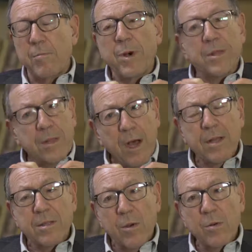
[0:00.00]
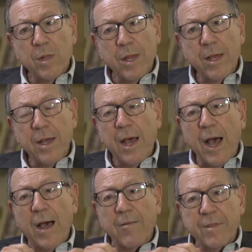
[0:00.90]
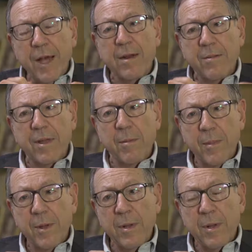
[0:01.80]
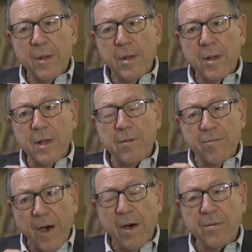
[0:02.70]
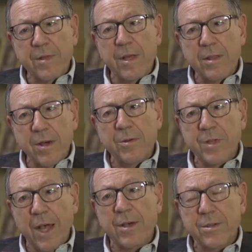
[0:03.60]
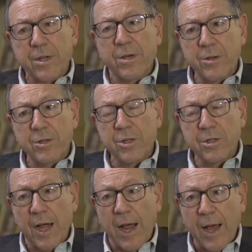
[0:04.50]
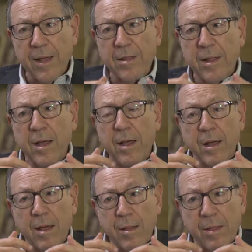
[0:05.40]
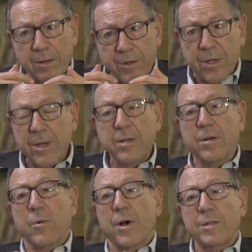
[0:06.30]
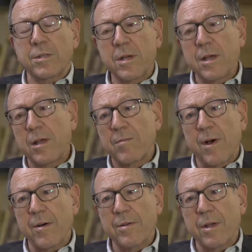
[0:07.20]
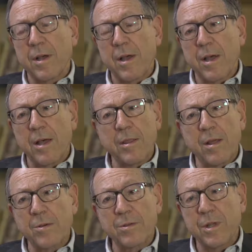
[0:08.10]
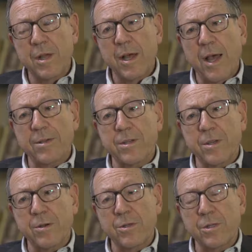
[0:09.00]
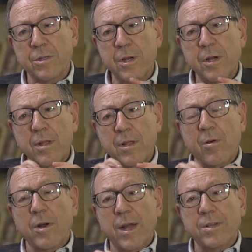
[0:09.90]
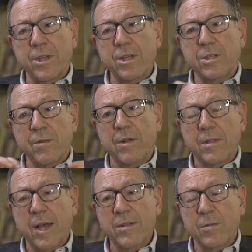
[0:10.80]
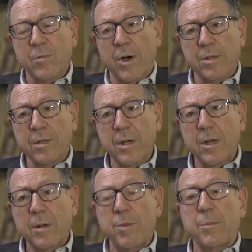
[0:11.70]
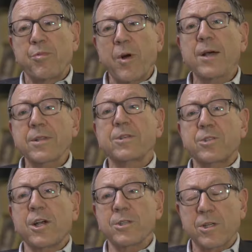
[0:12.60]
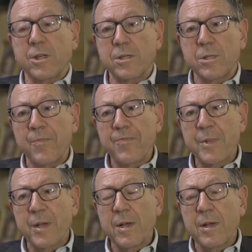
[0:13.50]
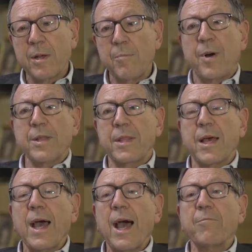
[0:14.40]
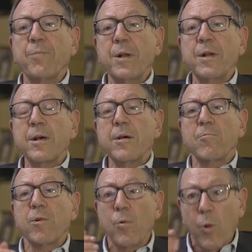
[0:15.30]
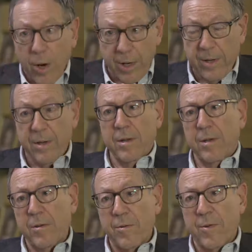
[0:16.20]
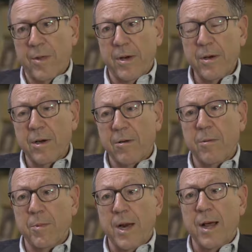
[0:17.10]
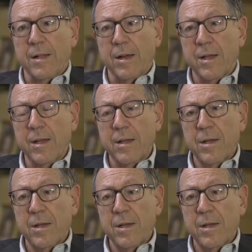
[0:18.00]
But not only have none of them involved in those executions and the senior ones involved in those executions, the organization of the death squads, been brought to justice, but they have been rewarded for their criminality.